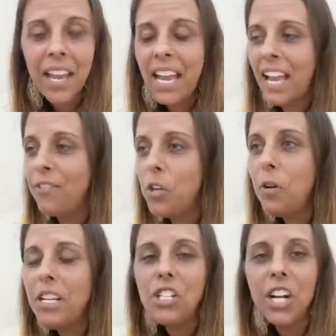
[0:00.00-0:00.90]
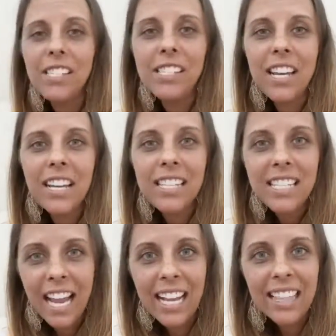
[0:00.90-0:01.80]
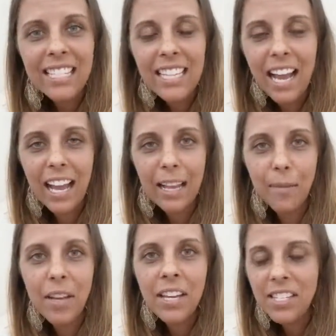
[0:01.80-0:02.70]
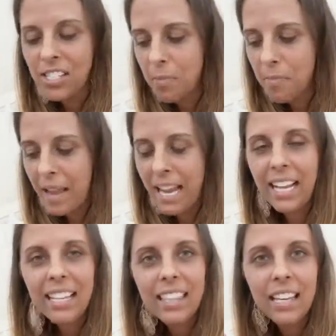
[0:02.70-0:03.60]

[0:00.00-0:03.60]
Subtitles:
If you can just take the time to make